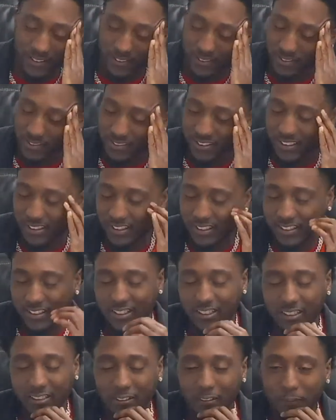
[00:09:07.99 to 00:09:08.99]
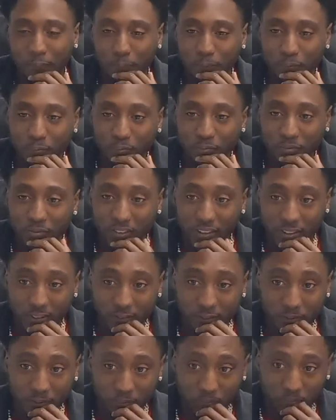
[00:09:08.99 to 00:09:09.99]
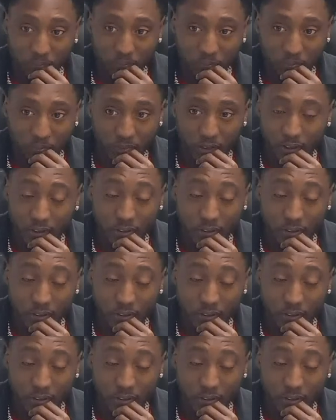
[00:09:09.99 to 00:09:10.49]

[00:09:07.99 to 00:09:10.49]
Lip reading: Yeah, it was sad. He ain't had time to do nothing, bro.